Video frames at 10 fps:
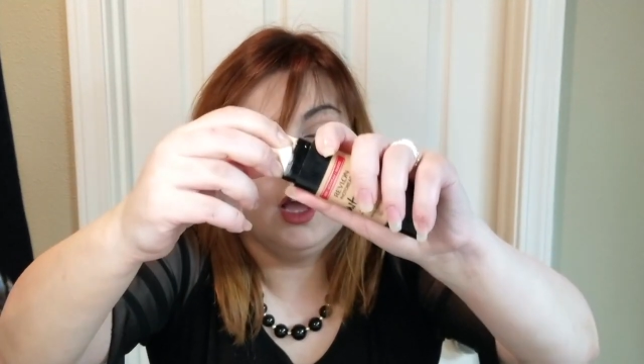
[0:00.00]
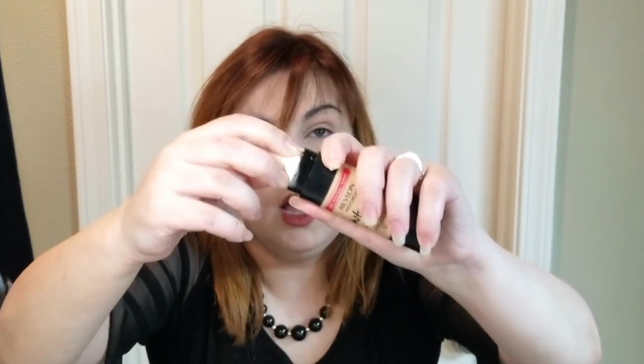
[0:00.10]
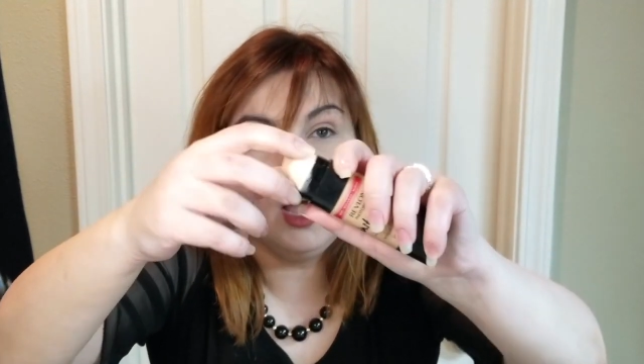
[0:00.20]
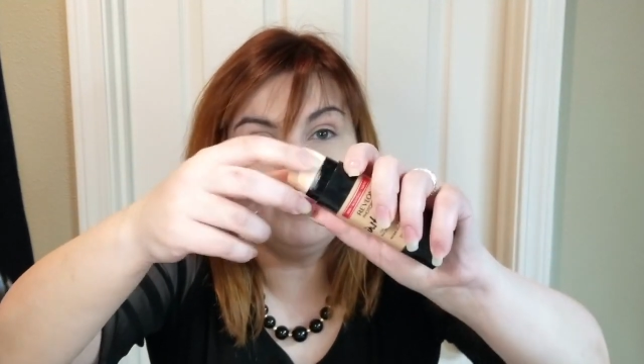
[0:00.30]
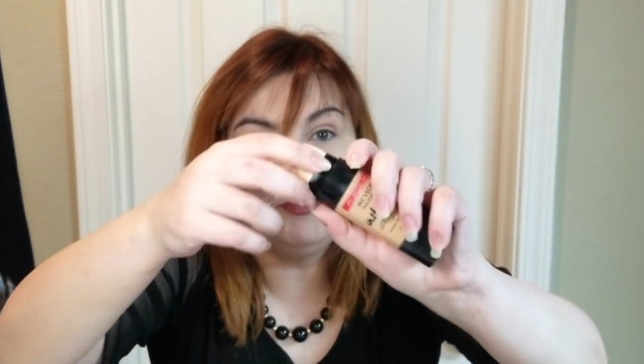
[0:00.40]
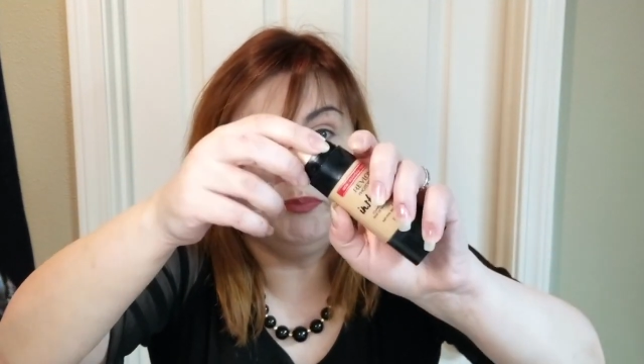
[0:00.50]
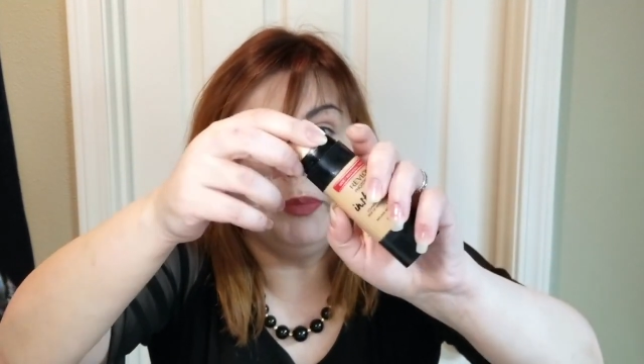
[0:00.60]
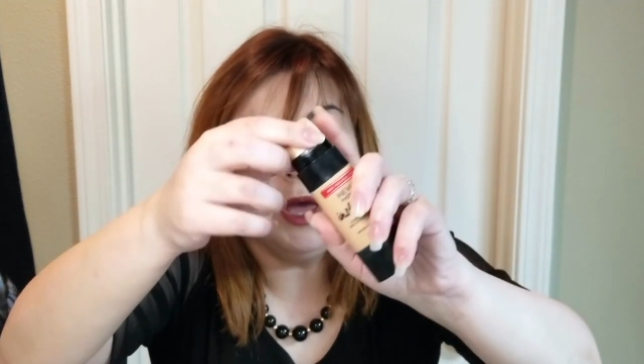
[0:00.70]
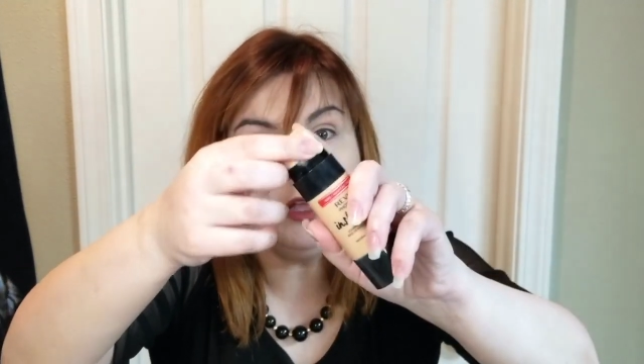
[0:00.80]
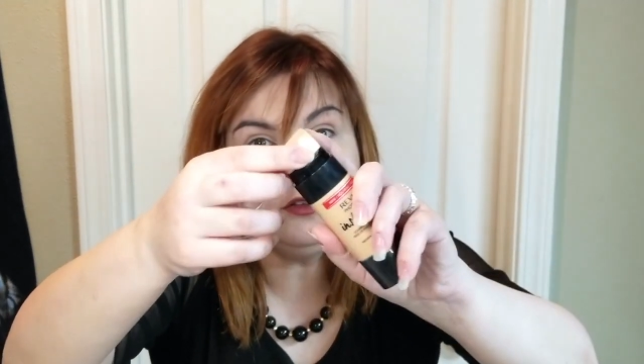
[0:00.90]
I
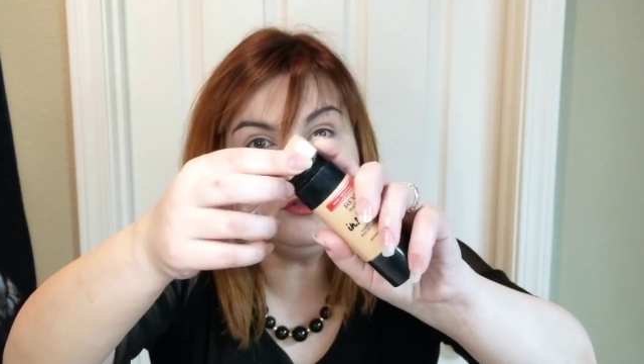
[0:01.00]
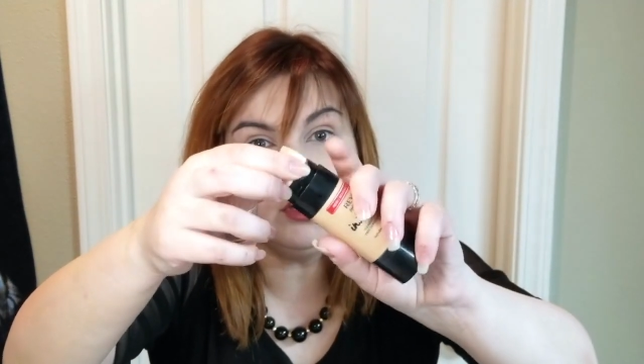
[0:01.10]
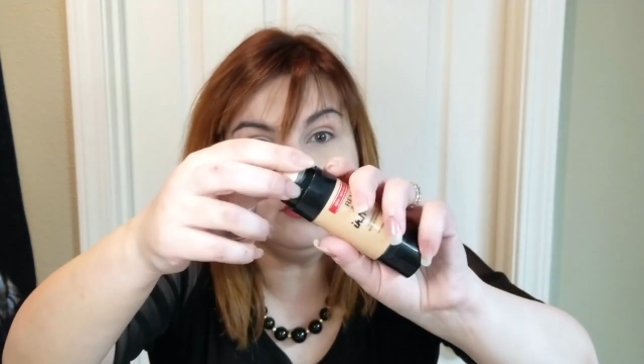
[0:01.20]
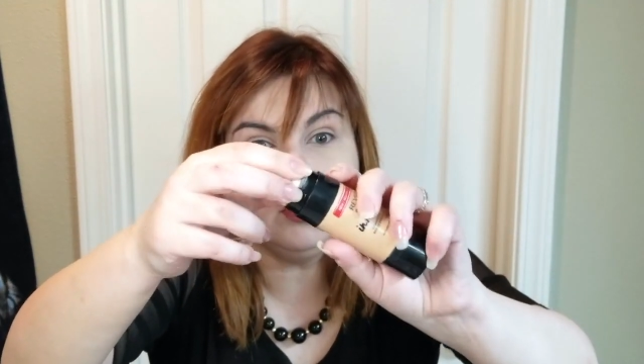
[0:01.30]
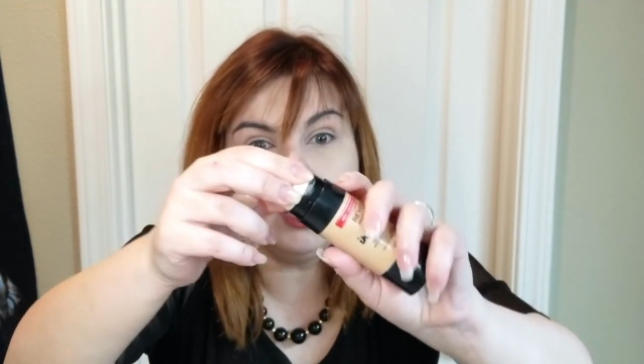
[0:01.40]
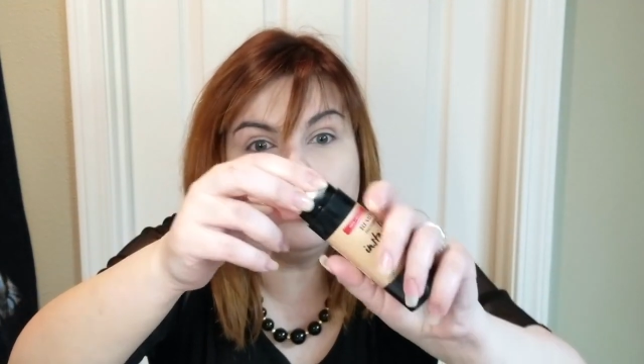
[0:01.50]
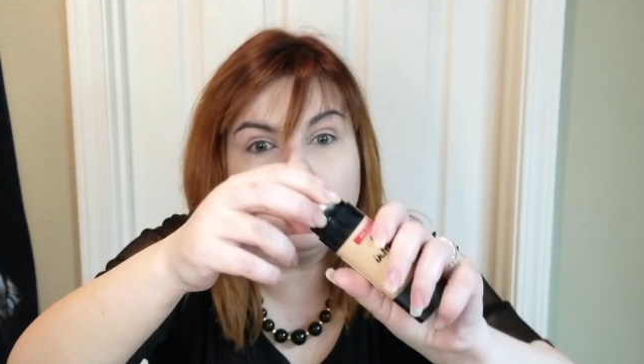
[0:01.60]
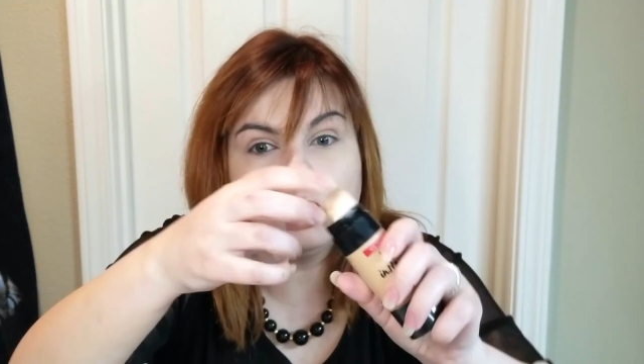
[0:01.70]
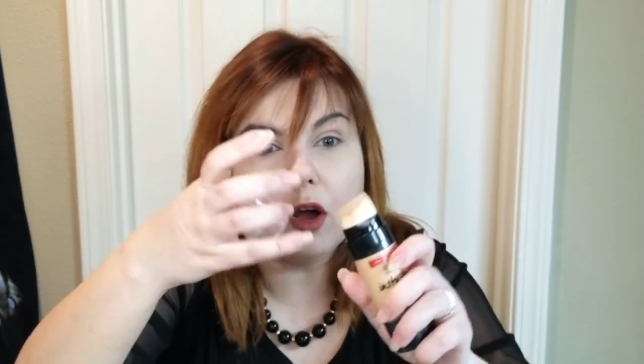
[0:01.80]
bet you can take this